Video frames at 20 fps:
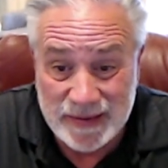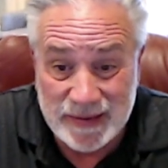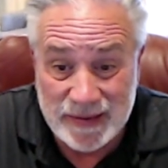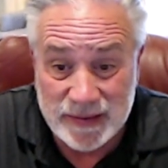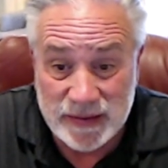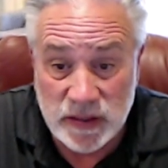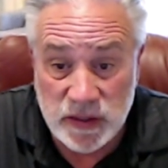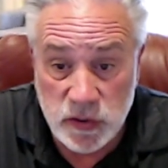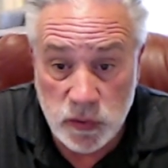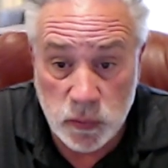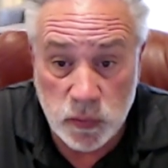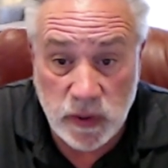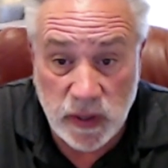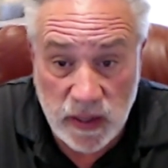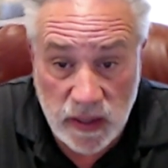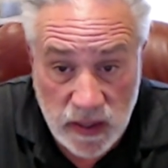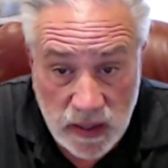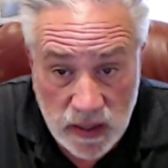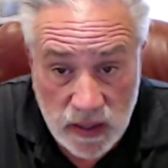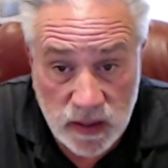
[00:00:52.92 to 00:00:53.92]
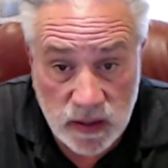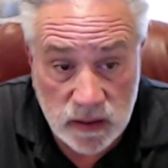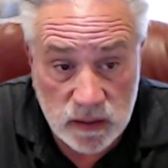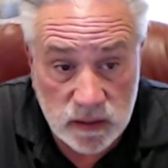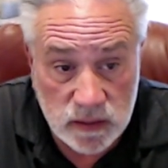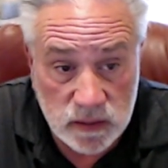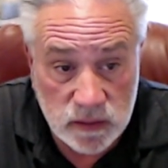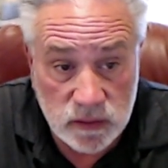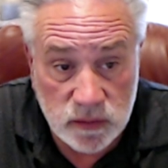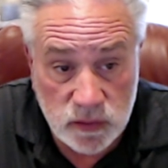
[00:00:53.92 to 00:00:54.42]
that you can
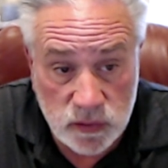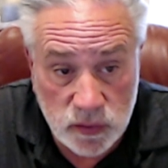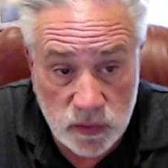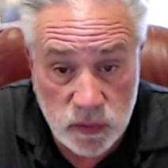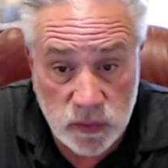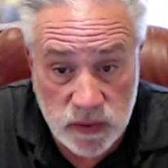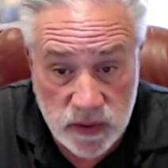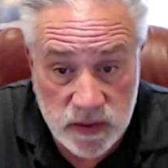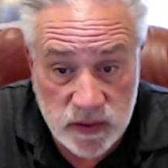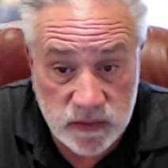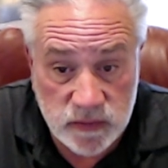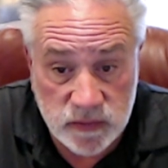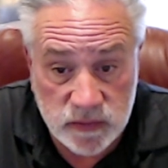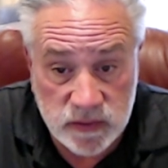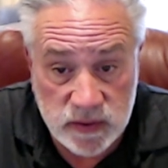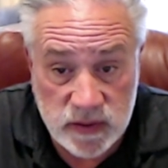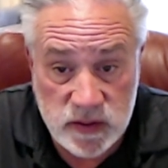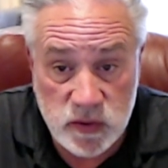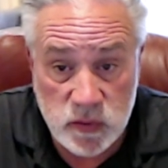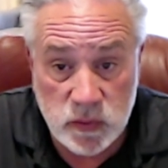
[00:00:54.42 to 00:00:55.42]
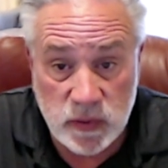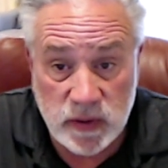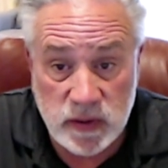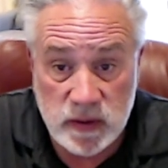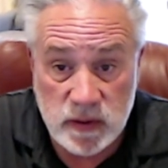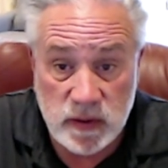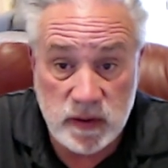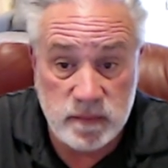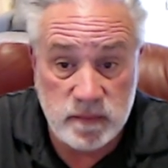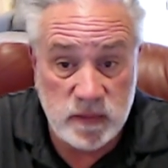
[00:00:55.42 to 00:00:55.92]
do this, that you,
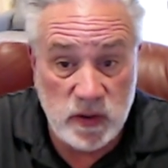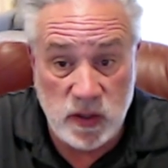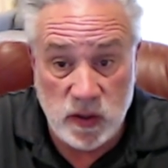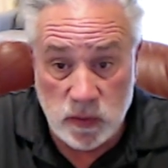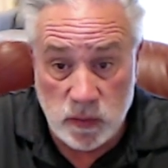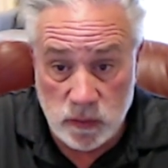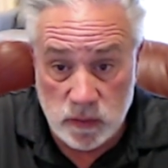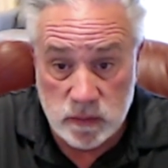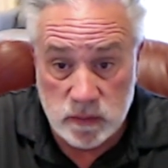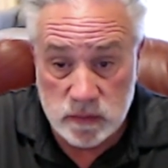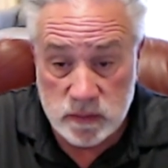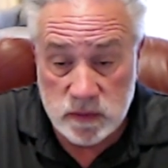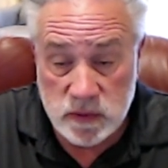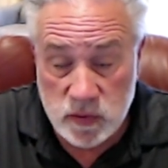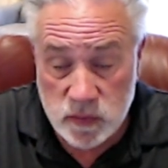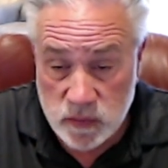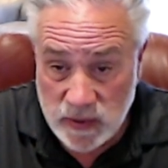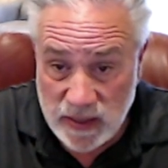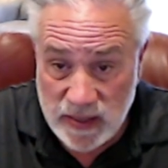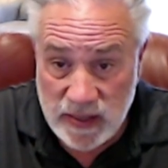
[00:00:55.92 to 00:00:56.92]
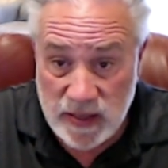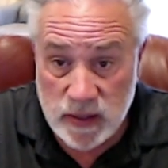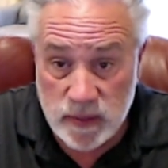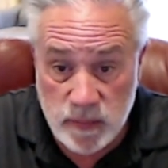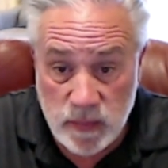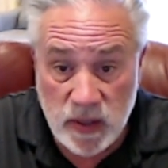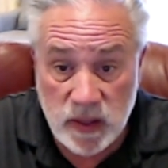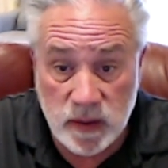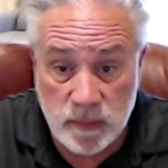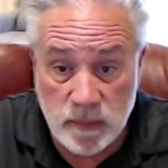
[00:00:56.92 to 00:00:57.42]
it, you know, you can
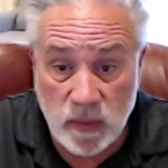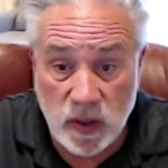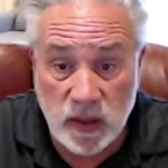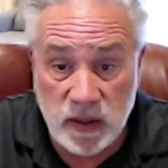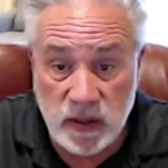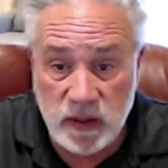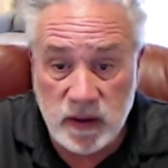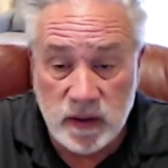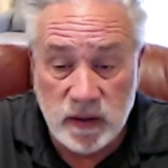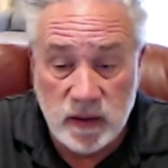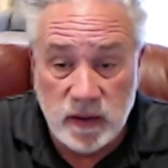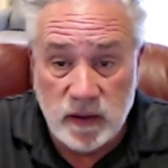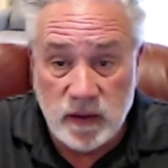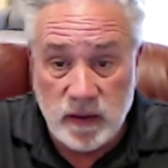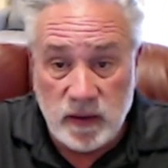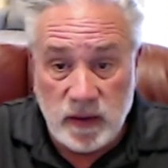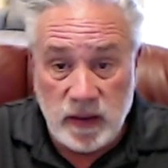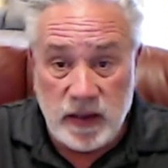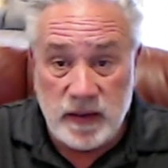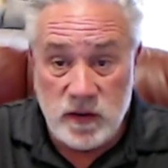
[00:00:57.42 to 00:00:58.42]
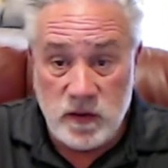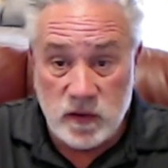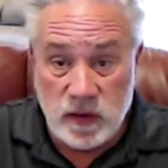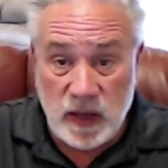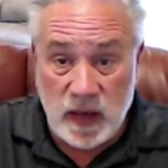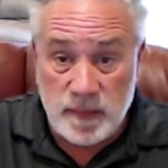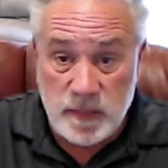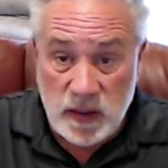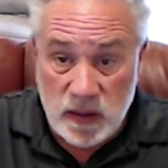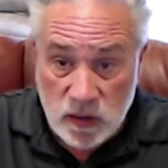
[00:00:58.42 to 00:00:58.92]
make money and you
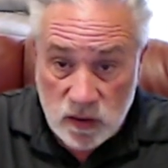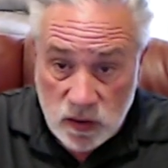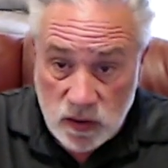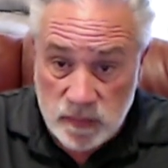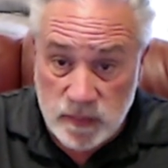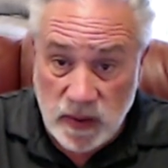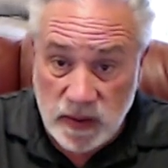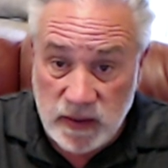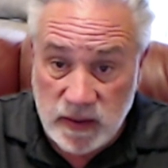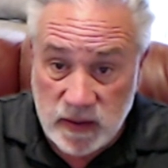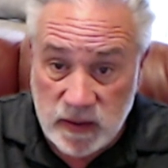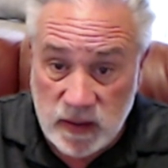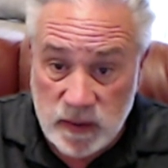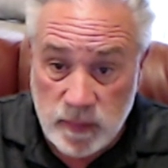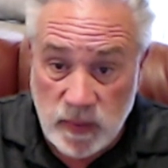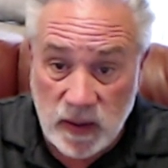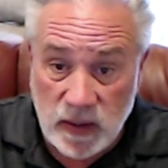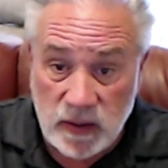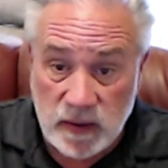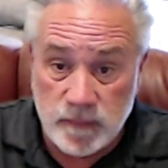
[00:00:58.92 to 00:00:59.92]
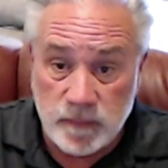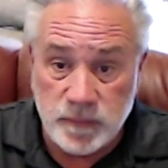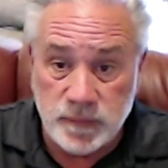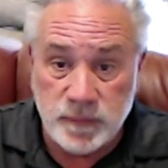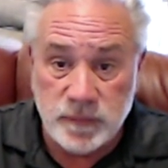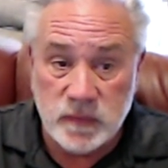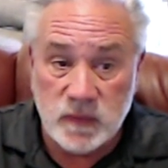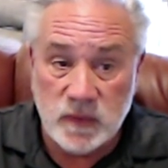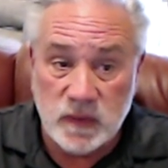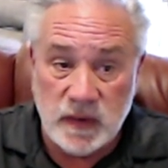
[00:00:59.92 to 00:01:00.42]
can make good money at eBay.
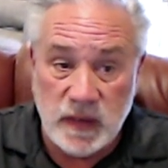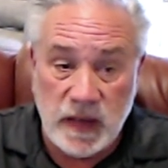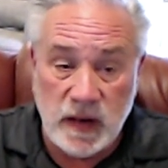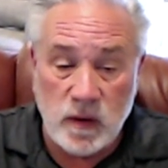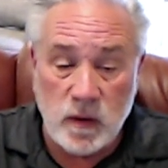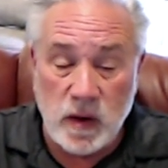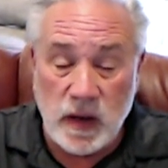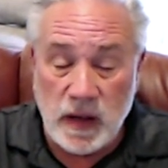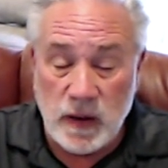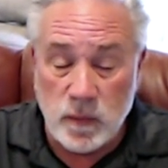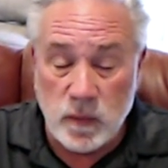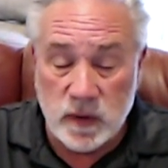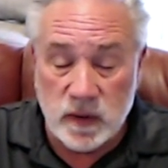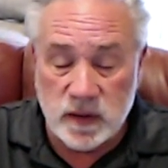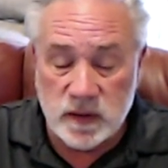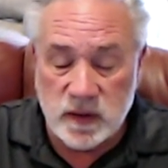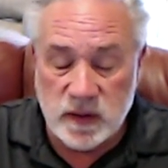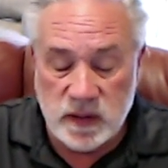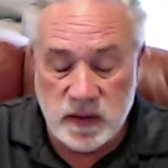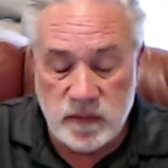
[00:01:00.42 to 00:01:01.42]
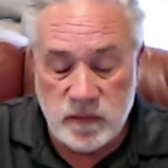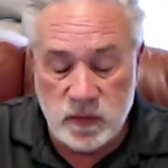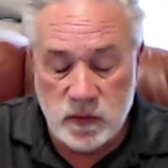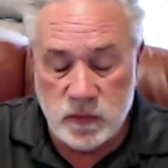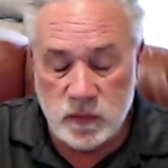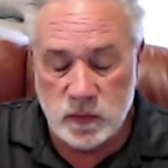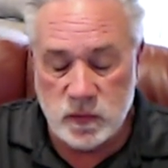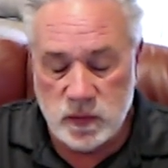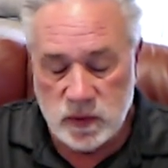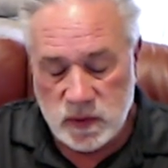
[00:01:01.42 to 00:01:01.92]
Now, I want to give
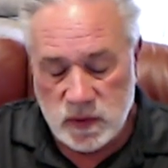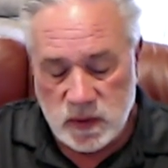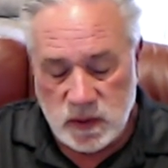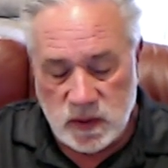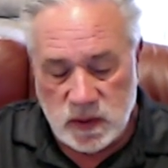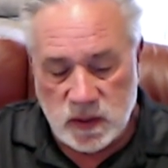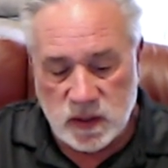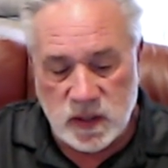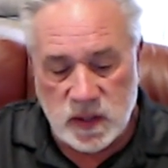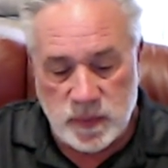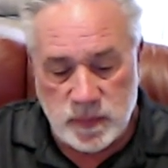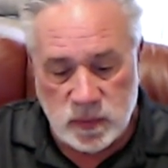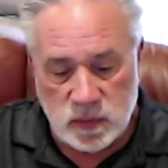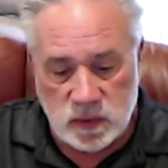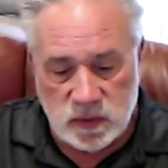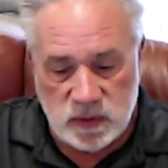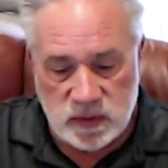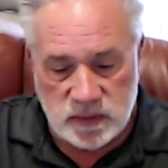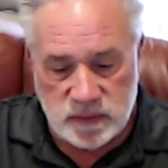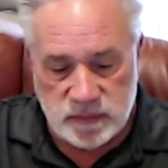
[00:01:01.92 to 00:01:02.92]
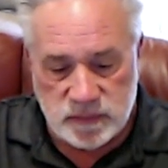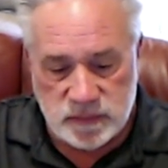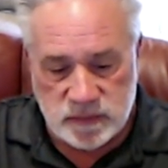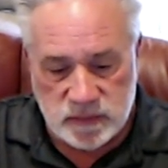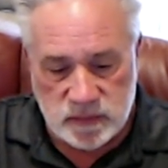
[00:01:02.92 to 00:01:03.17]
you a couple of